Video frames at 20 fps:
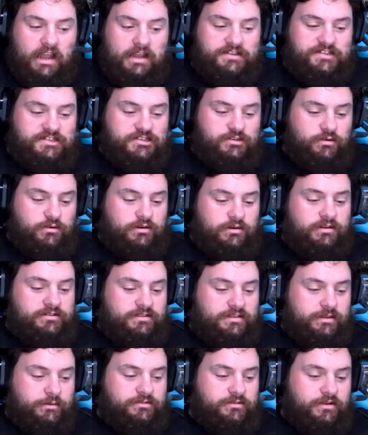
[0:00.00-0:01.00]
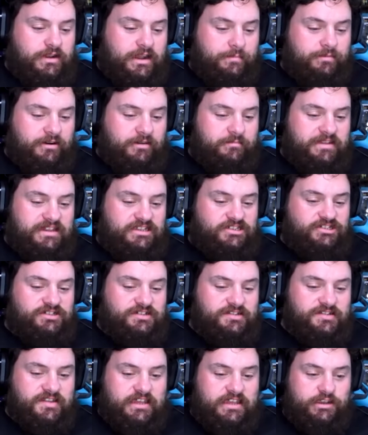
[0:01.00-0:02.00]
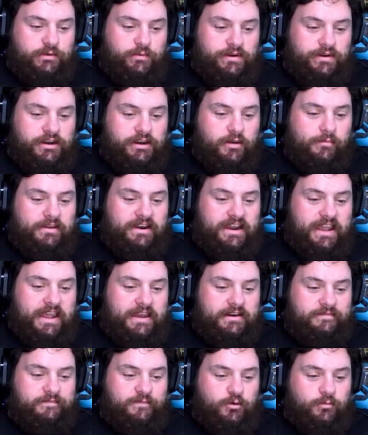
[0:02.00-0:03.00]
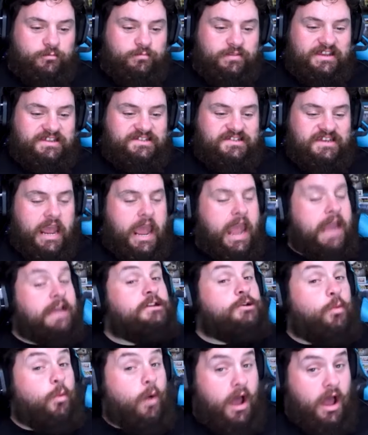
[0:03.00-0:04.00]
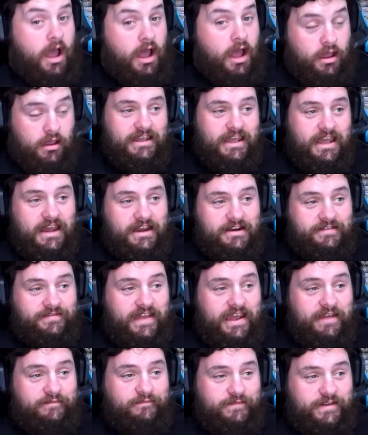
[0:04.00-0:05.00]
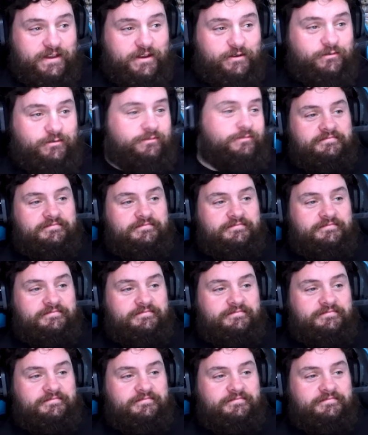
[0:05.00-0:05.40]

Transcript: I saw there were a couple of mentions that you were nominated for Best Actor. How did that feel?